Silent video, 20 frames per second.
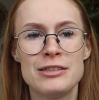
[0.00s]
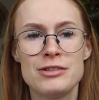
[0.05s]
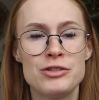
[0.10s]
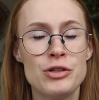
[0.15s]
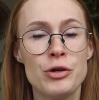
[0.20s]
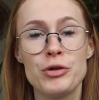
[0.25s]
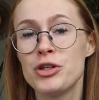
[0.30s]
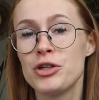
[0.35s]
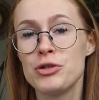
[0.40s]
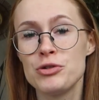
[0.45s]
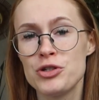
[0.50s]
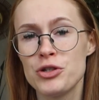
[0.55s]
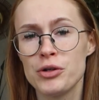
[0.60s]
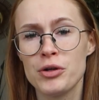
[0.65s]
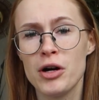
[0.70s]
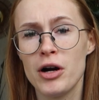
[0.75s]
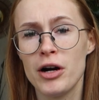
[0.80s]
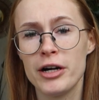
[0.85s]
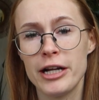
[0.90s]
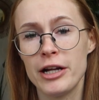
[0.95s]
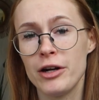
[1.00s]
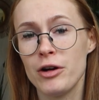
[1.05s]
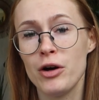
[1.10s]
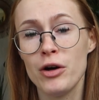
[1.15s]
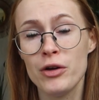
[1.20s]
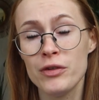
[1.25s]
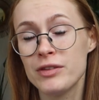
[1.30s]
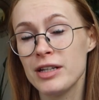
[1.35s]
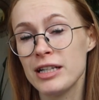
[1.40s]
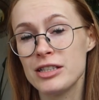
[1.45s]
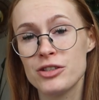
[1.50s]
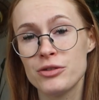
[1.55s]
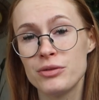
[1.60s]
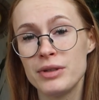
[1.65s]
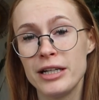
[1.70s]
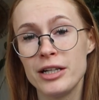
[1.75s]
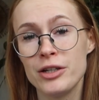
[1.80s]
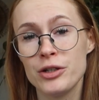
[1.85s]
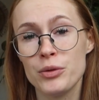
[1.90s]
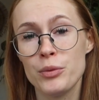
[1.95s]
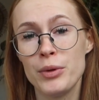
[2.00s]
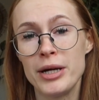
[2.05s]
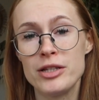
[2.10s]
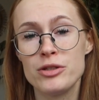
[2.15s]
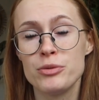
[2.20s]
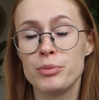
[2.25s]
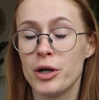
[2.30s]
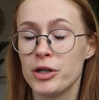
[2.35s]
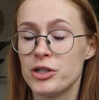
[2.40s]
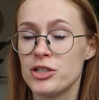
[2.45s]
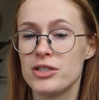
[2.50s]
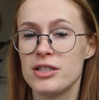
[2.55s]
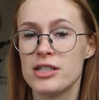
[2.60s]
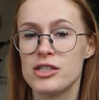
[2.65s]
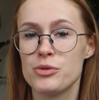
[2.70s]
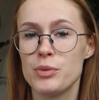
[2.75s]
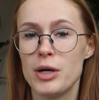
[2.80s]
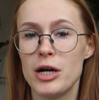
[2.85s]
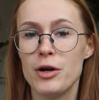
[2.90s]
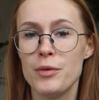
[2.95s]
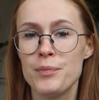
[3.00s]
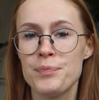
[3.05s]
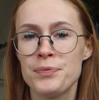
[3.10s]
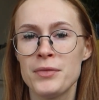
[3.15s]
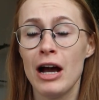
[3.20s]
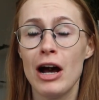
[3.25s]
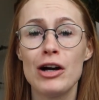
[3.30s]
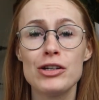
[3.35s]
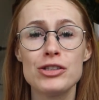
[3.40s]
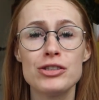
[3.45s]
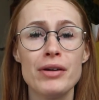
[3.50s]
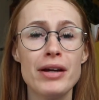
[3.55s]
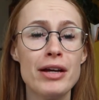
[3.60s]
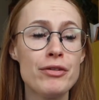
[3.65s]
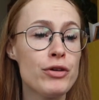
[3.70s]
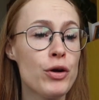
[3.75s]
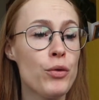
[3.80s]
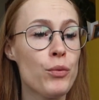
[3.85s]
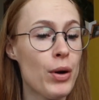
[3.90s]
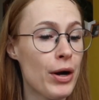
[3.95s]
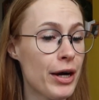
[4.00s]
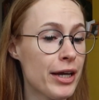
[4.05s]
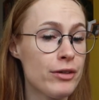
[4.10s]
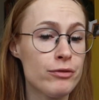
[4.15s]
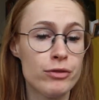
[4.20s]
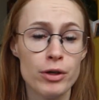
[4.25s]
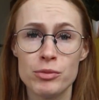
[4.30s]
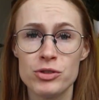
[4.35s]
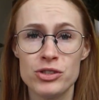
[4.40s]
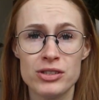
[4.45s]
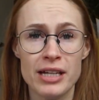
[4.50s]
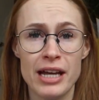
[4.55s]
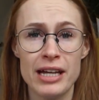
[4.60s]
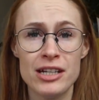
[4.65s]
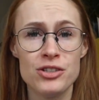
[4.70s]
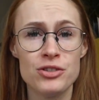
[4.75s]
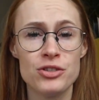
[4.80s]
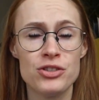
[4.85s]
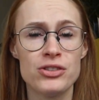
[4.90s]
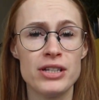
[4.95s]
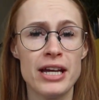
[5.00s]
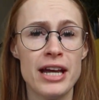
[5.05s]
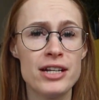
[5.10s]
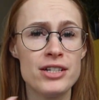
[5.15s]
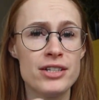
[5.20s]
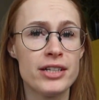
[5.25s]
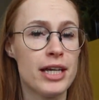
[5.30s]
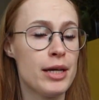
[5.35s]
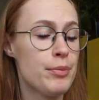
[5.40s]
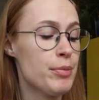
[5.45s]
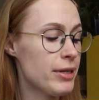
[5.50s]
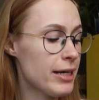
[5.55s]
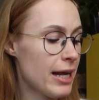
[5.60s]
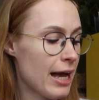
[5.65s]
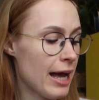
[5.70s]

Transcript: don't use your card at all. That's a really good way to budget as well. Also, if you're walking from stage to stage, keep an